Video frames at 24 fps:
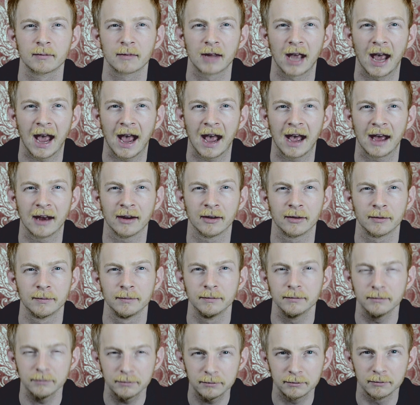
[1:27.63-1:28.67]
and
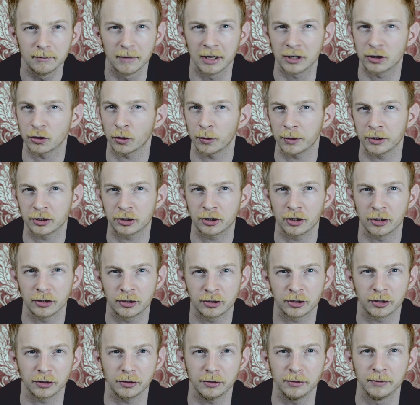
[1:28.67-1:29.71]
it's always good
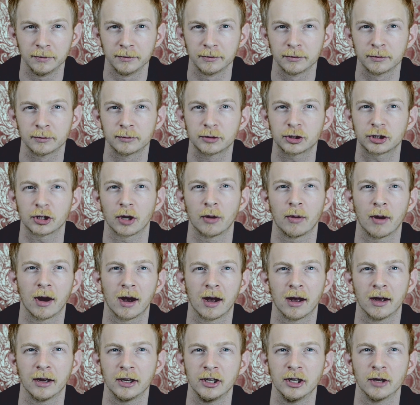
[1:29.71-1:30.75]
to show
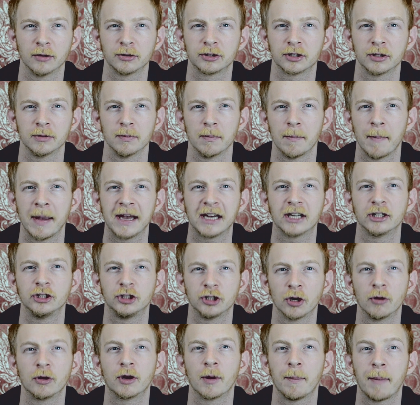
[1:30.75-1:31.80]
her, to make a
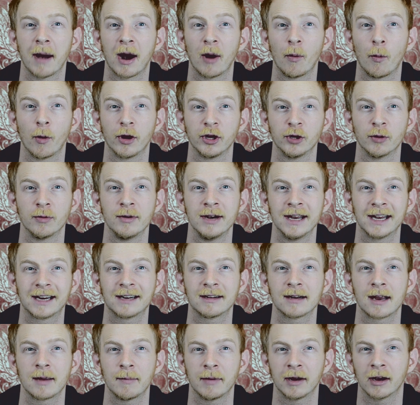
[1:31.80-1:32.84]
joke about what you're
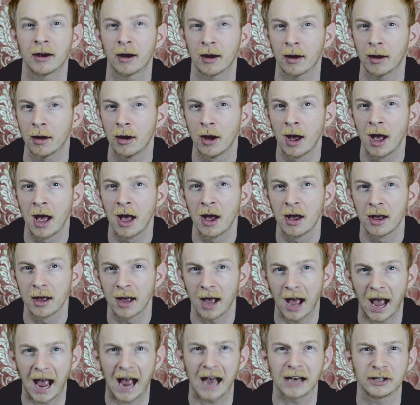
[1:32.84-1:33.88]
nicknaming her
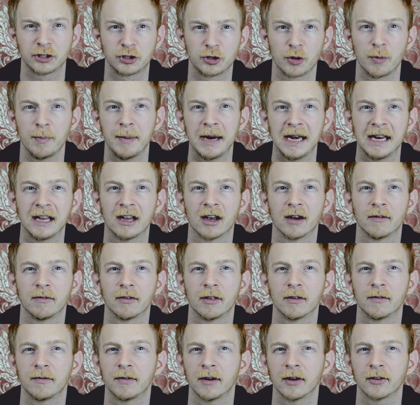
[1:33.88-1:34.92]
as you're meeting her for
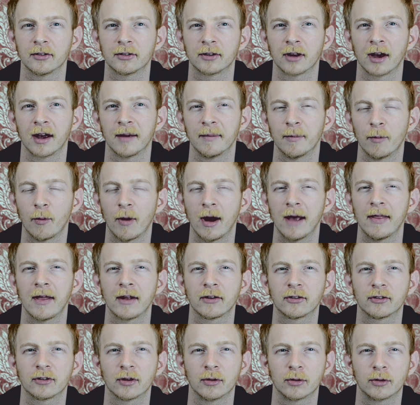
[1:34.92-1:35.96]
the first time. Why
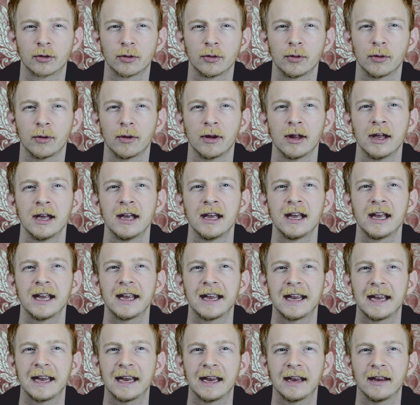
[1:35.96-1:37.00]
that's so cool
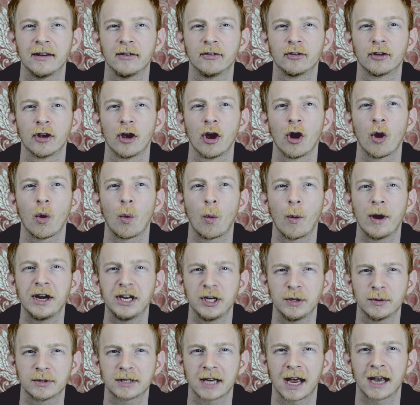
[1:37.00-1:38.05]
is when
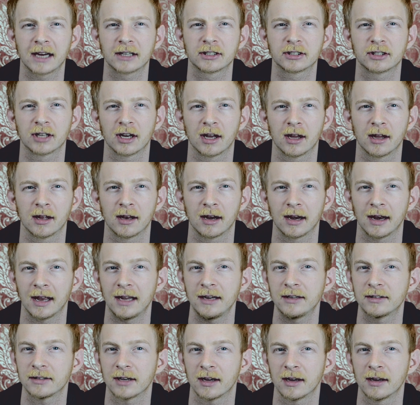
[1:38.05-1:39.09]
you text her
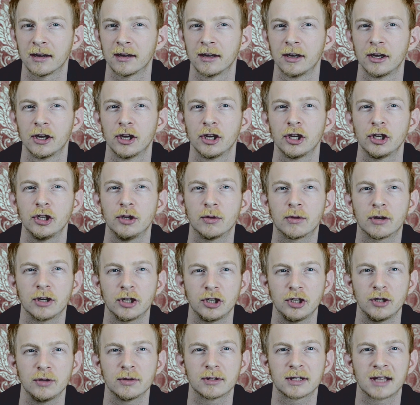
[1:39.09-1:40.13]
later, you can
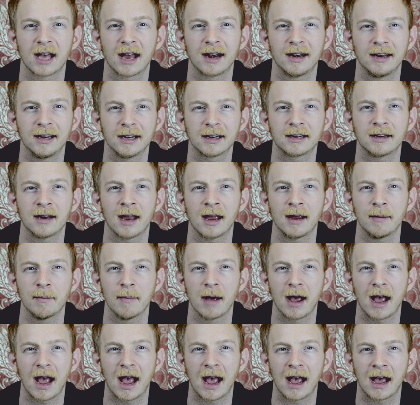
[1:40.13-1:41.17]
use that nickname
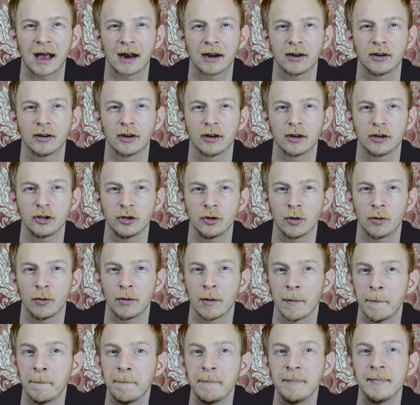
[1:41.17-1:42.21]
and you'll
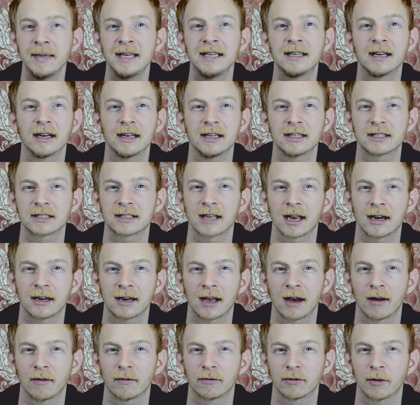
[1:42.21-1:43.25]
immediately stand
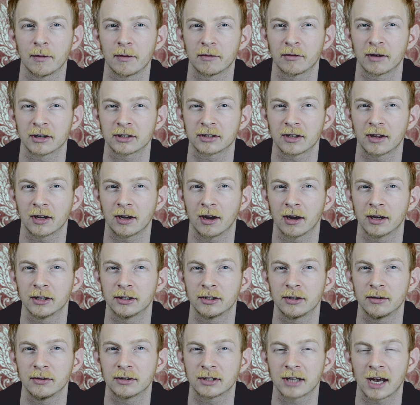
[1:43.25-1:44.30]
out from the rest of the guys
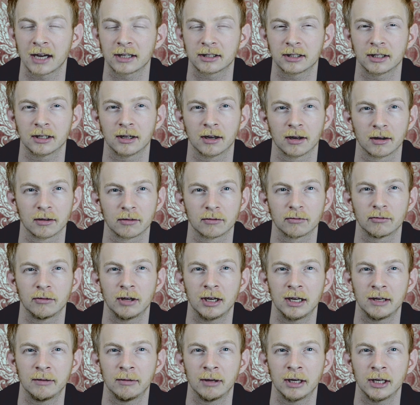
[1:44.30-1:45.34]
who's texting her.
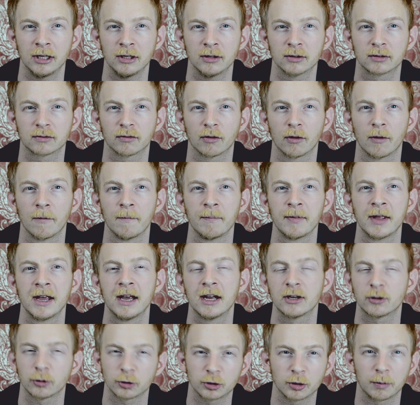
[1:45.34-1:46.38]
Really, really useful.
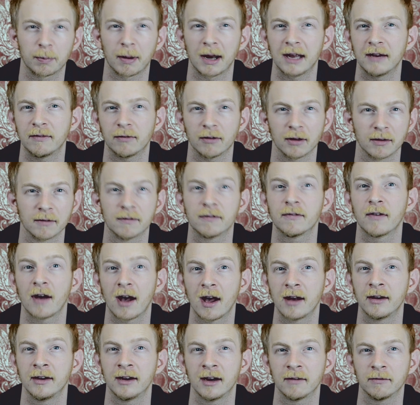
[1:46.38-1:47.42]
It's also playful and
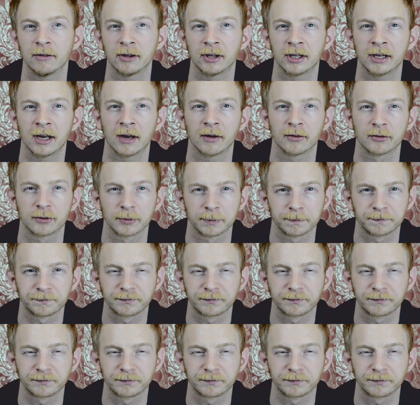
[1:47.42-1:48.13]
fun and everything else.